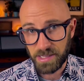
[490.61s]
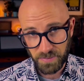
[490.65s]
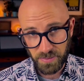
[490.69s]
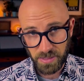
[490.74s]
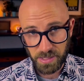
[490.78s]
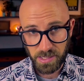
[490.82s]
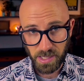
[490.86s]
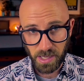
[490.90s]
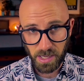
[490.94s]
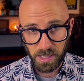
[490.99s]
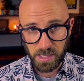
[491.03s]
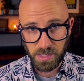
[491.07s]
of the
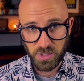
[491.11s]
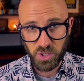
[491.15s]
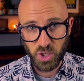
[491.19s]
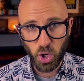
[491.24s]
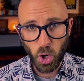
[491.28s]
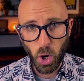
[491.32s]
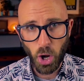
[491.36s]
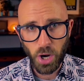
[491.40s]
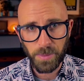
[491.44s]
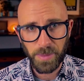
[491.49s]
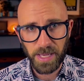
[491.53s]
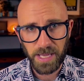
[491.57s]
Turkish
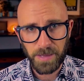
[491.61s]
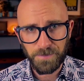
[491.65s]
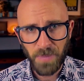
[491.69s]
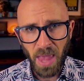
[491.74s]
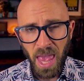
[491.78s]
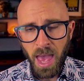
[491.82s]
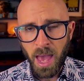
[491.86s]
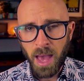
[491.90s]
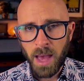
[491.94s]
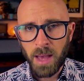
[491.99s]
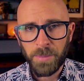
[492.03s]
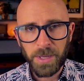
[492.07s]
economy.
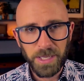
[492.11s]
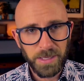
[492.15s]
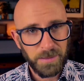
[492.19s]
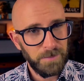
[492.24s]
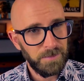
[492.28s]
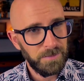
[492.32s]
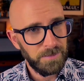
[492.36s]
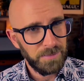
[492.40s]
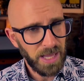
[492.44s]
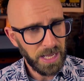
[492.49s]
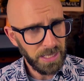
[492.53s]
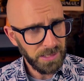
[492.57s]

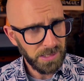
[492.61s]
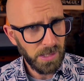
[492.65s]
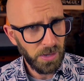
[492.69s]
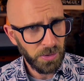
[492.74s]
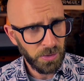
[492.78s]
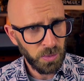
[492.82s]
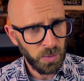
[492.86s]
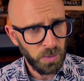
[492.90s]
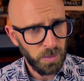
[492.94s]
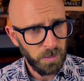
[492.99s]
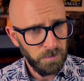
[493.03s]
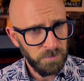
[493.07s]
But that's not
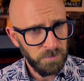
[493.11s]
all.